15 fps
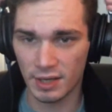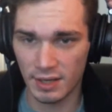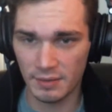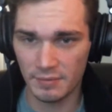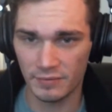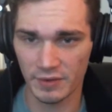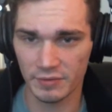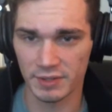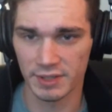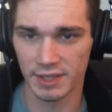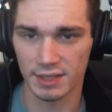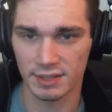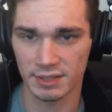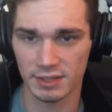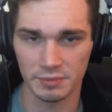
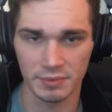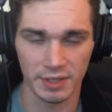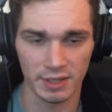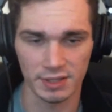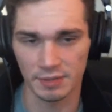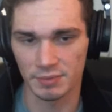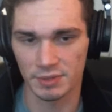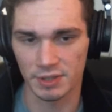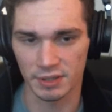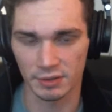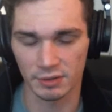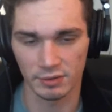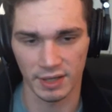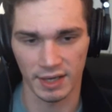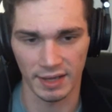M50x's because I'm
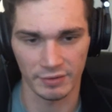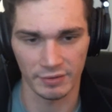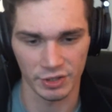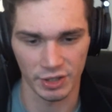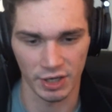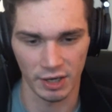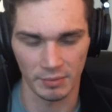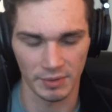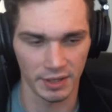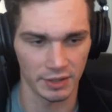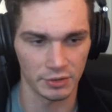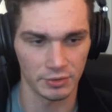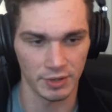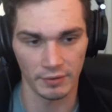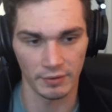single and I have a job and I
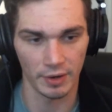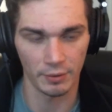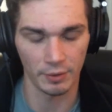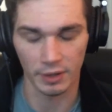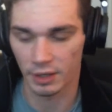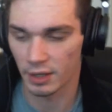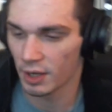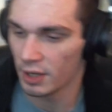can do whatever I want.